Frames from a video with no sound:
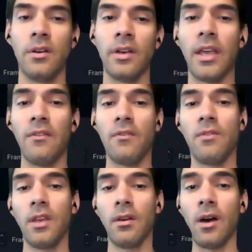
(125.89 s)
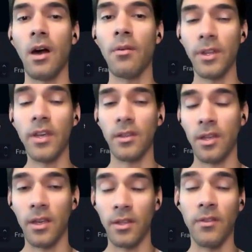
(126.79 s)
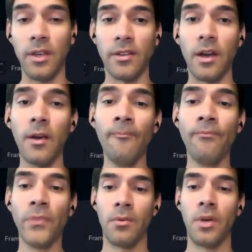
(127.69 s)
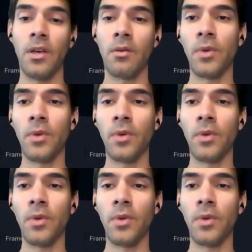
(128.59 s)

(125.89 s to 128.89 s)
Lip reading: on a given video are, what the activities are, right?